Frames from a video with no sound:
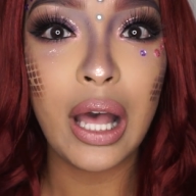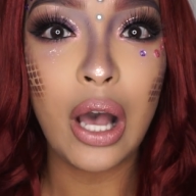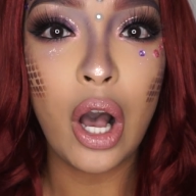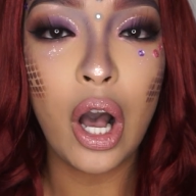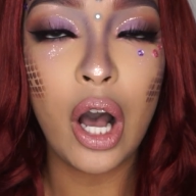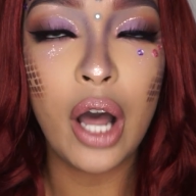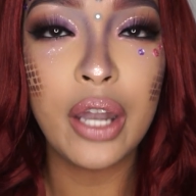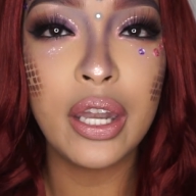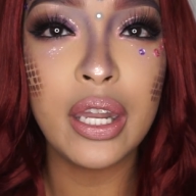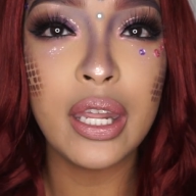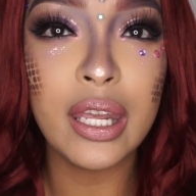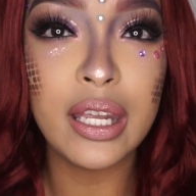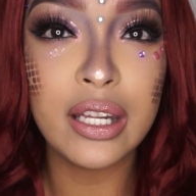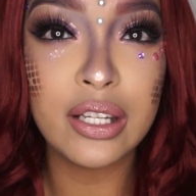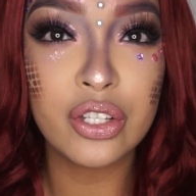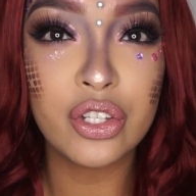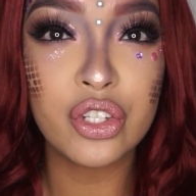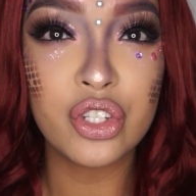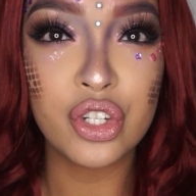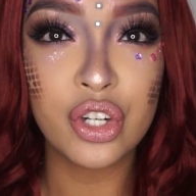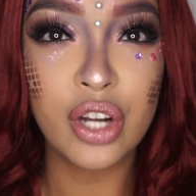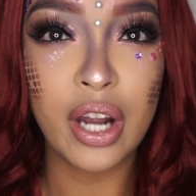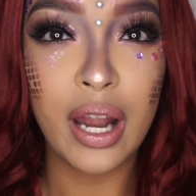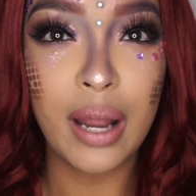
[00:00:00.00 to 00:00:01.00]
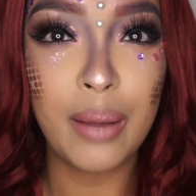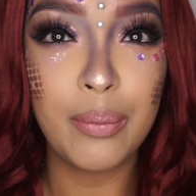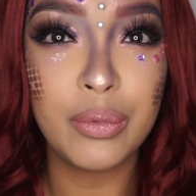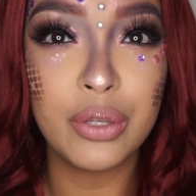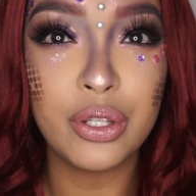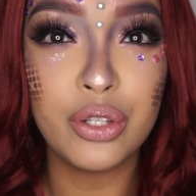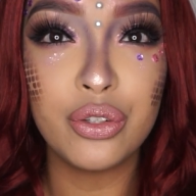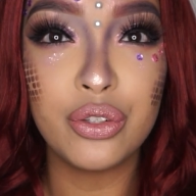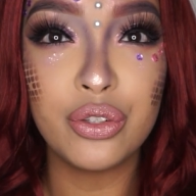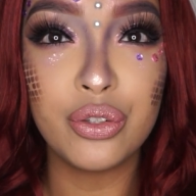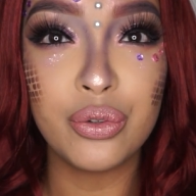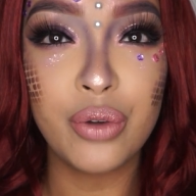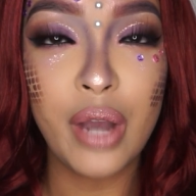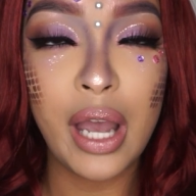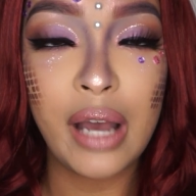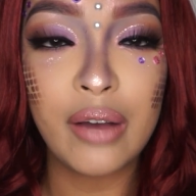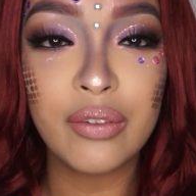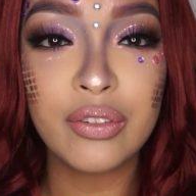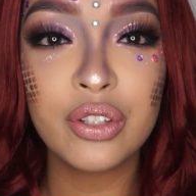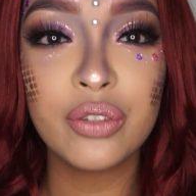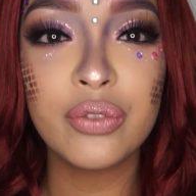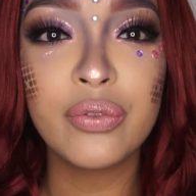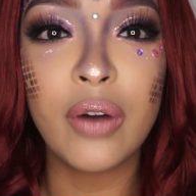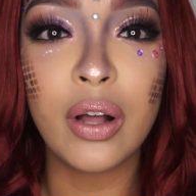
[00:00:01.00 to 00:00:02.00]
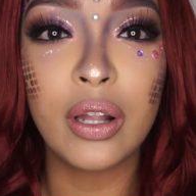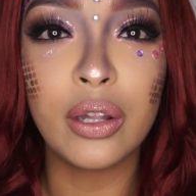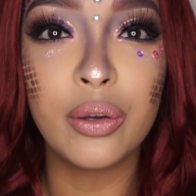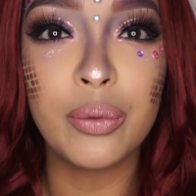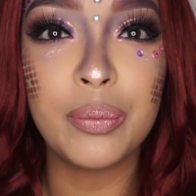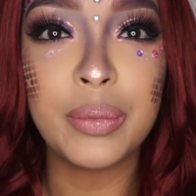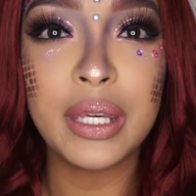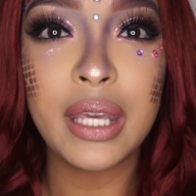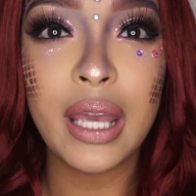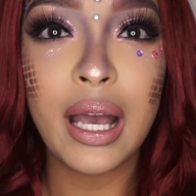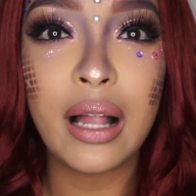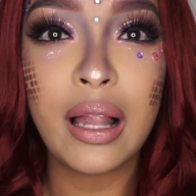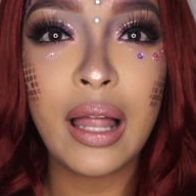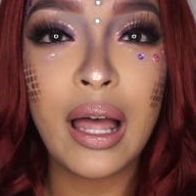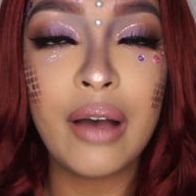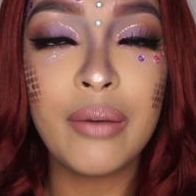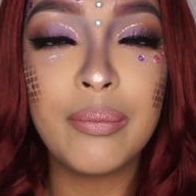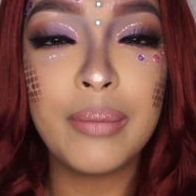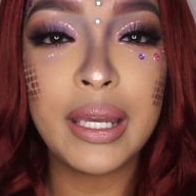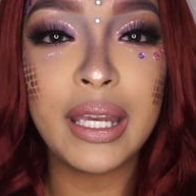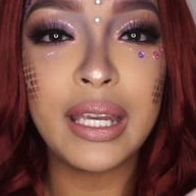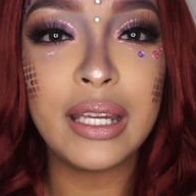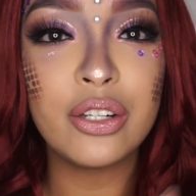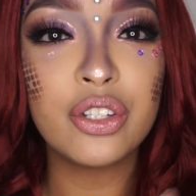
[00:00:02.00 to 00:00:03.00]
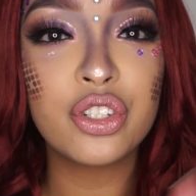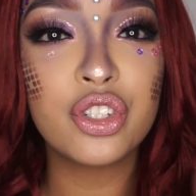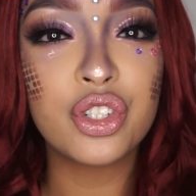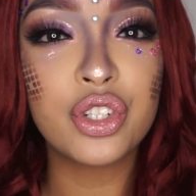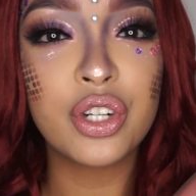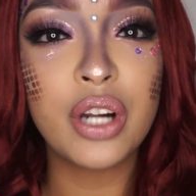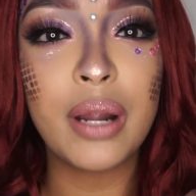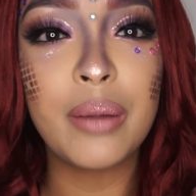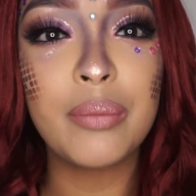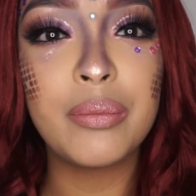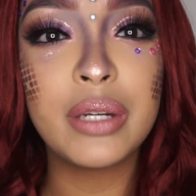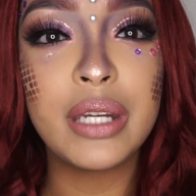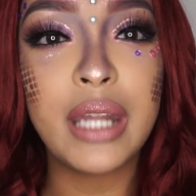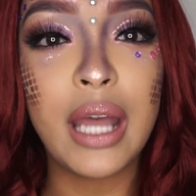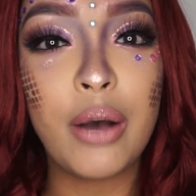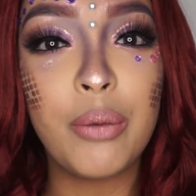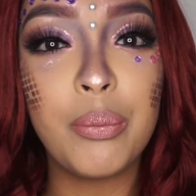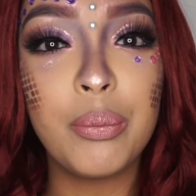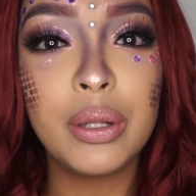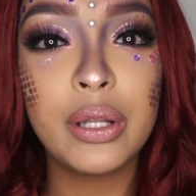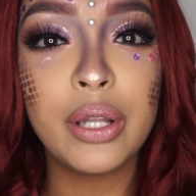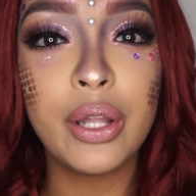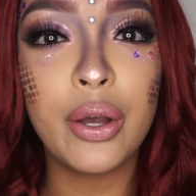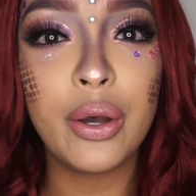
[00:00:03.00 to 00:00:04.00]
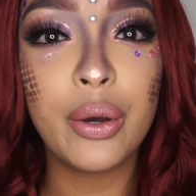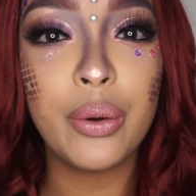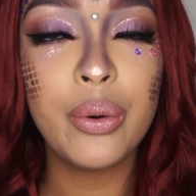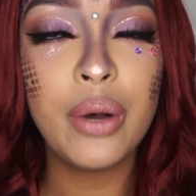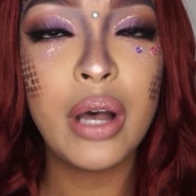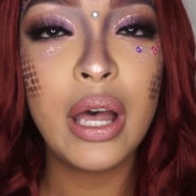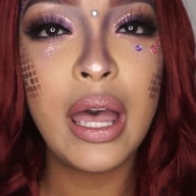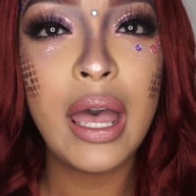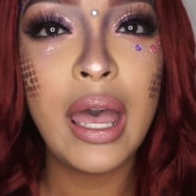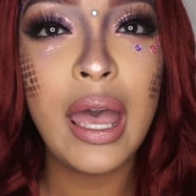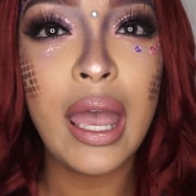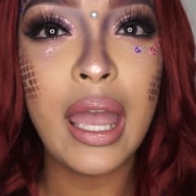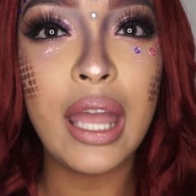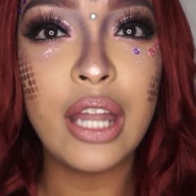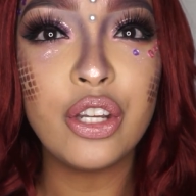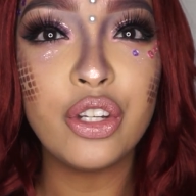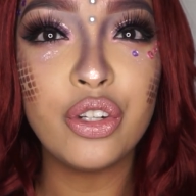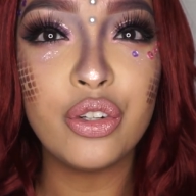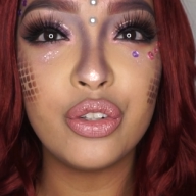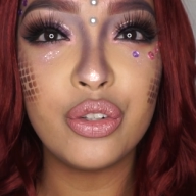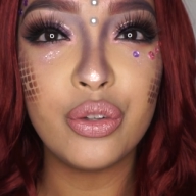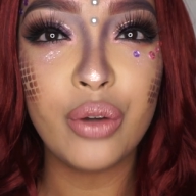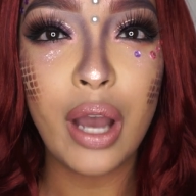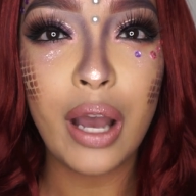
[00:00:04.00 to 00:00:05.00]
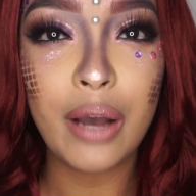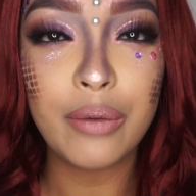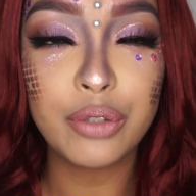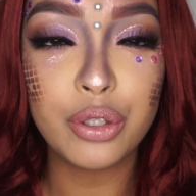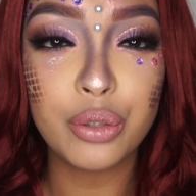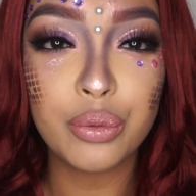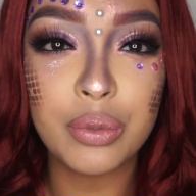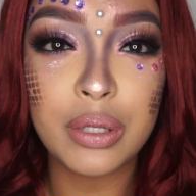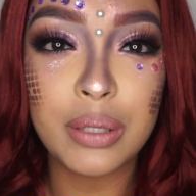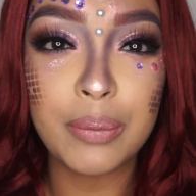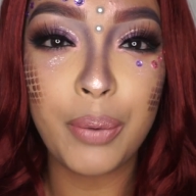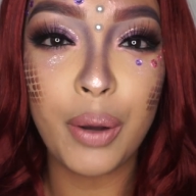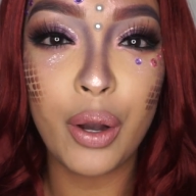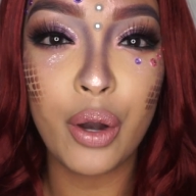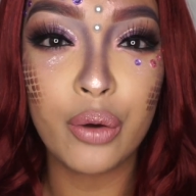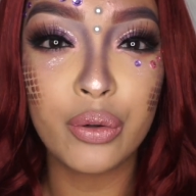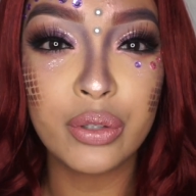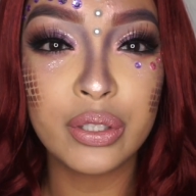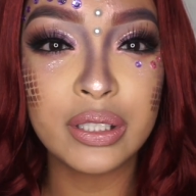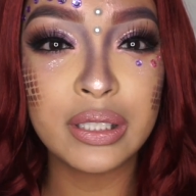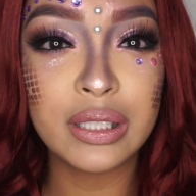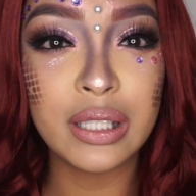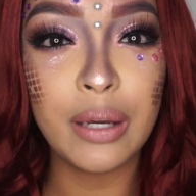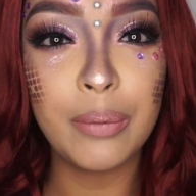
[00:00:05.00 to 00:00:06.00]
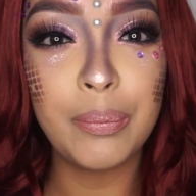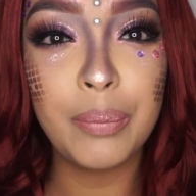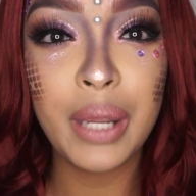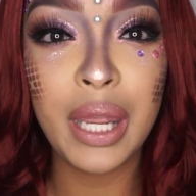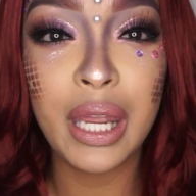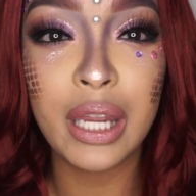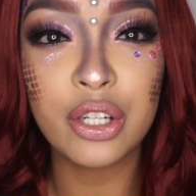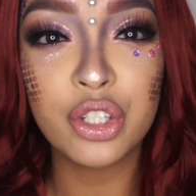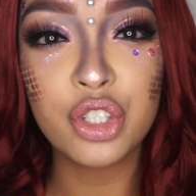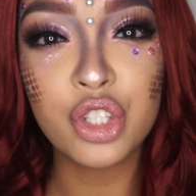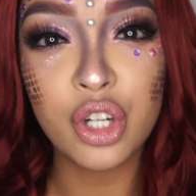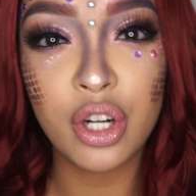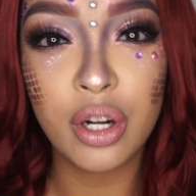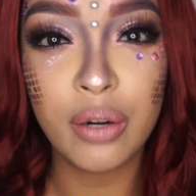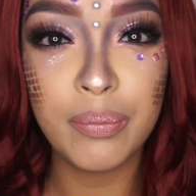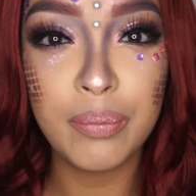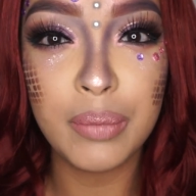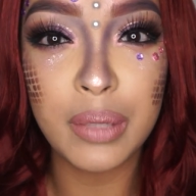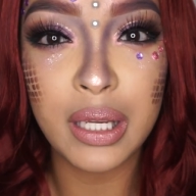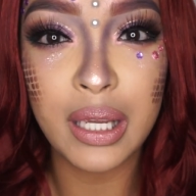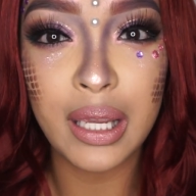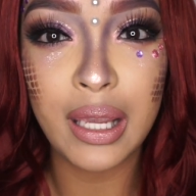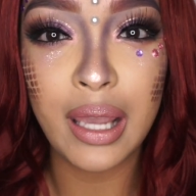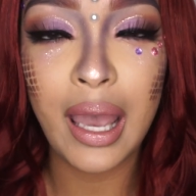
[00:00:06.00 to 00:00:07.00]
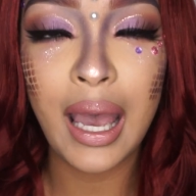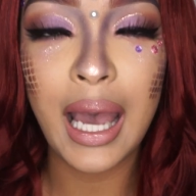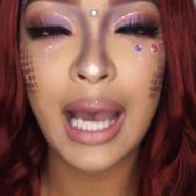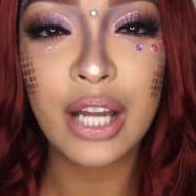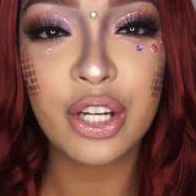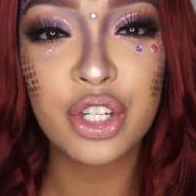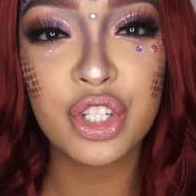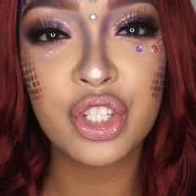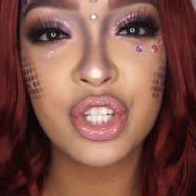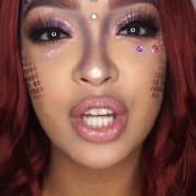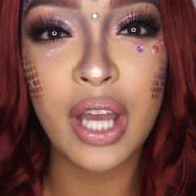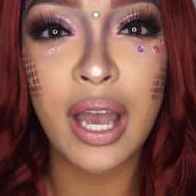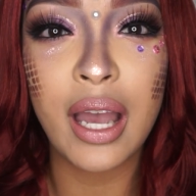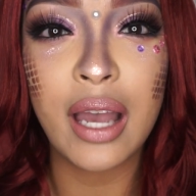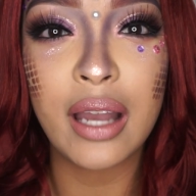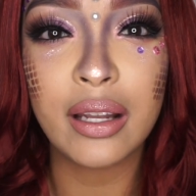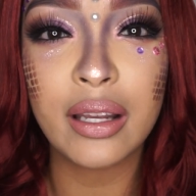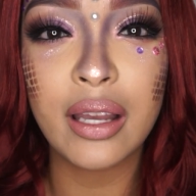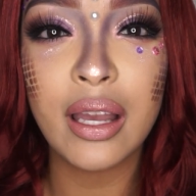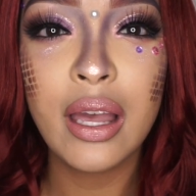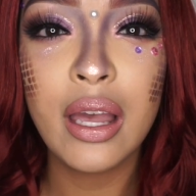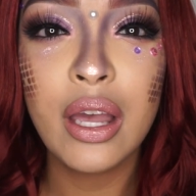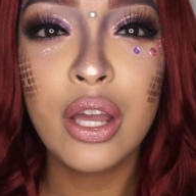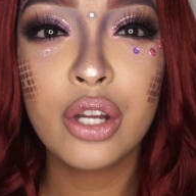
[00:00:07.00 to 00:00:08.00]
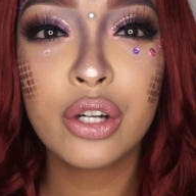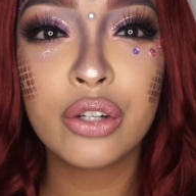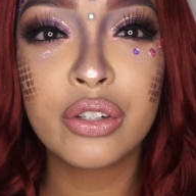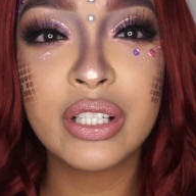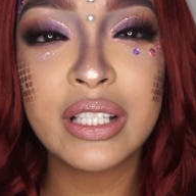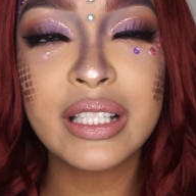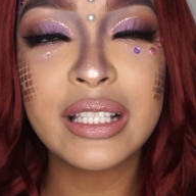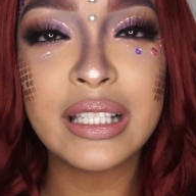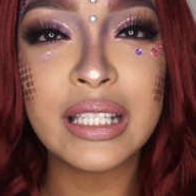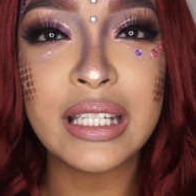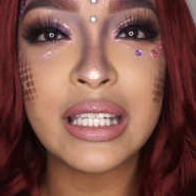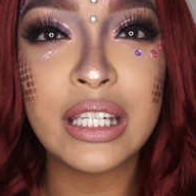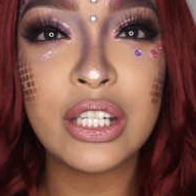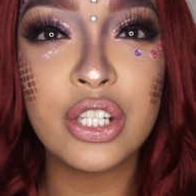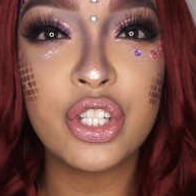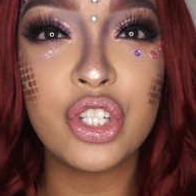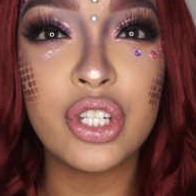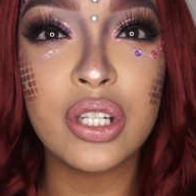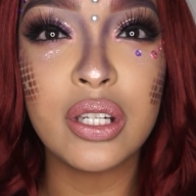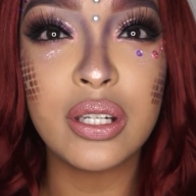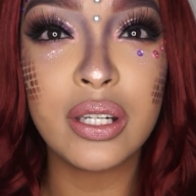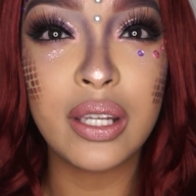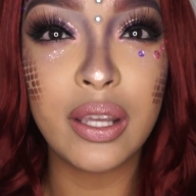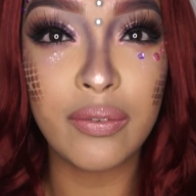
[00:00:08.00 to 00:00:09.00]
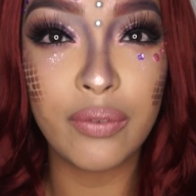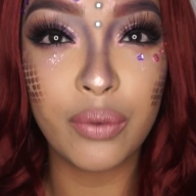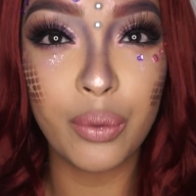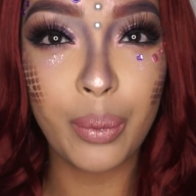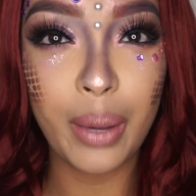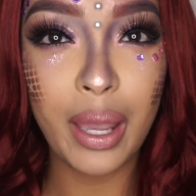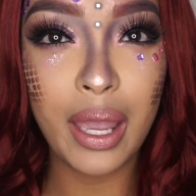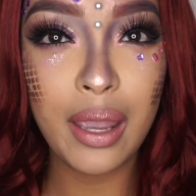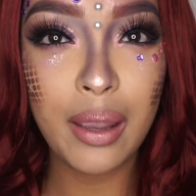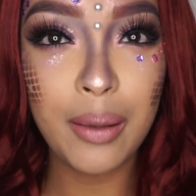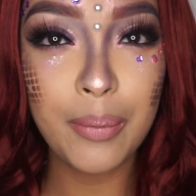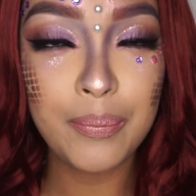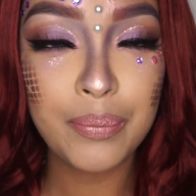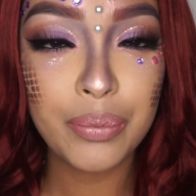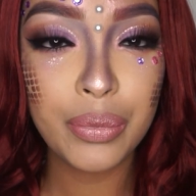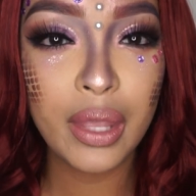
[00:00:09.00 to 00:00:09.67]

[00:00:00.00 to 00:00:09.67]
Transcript: on Instagram, you do have to follow me. I'll have my Instagram down below, and you do have to repost a picture of me, #ChristineG giveaway.